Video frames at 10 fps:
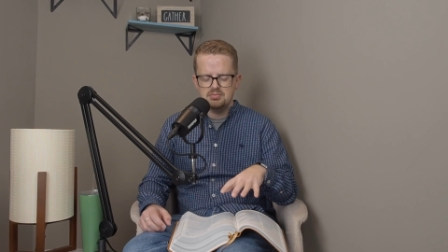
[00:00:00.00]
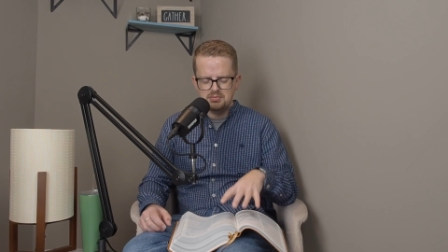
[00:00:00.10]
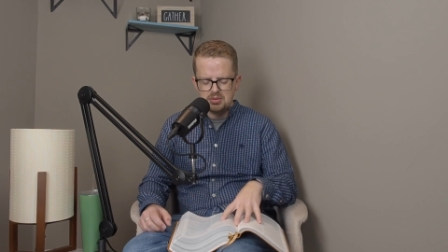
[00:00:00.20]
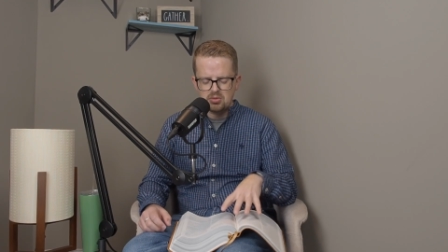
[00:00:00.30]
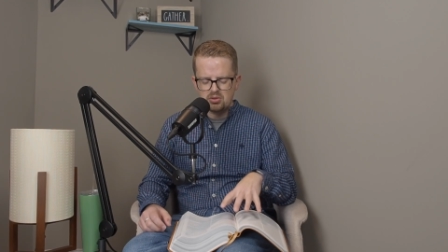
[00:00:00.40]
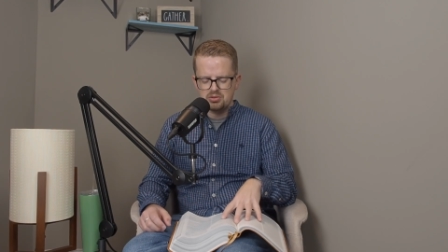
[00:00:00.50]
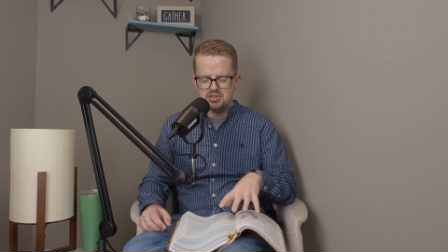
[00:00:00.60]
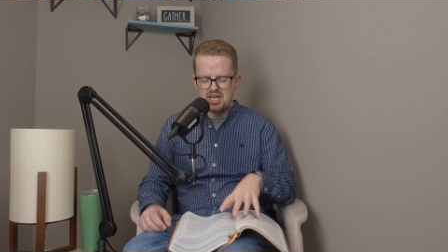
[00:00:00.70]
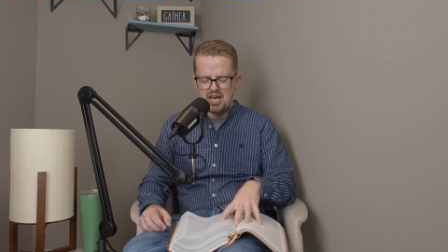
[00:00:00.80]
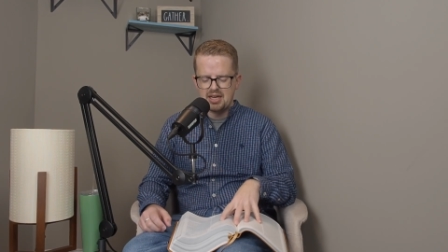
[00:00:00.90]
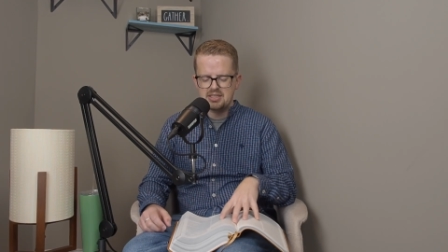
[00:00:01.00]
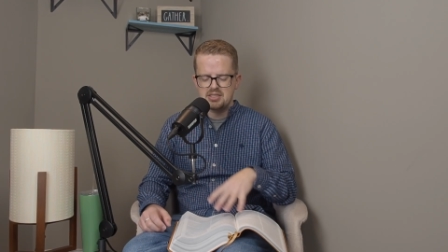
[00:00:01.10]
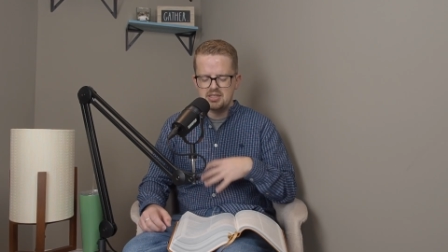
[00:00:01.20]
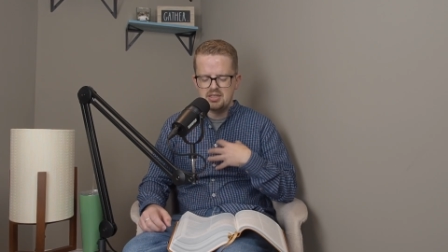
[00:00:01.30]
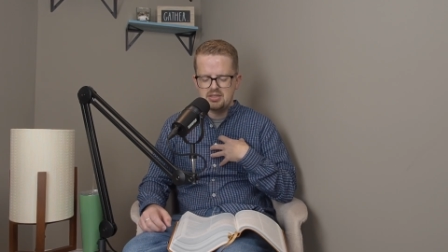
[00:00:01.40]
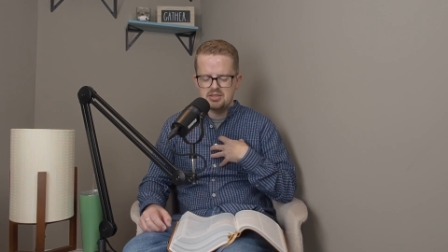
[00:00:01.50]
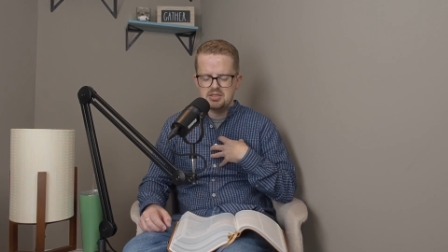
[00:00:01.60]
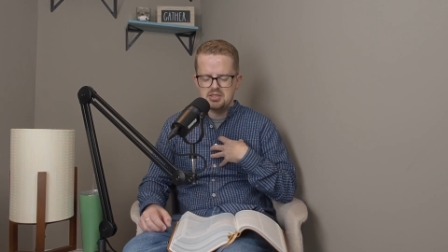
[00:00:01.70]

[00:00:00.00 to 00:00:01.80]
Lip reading: biblical text is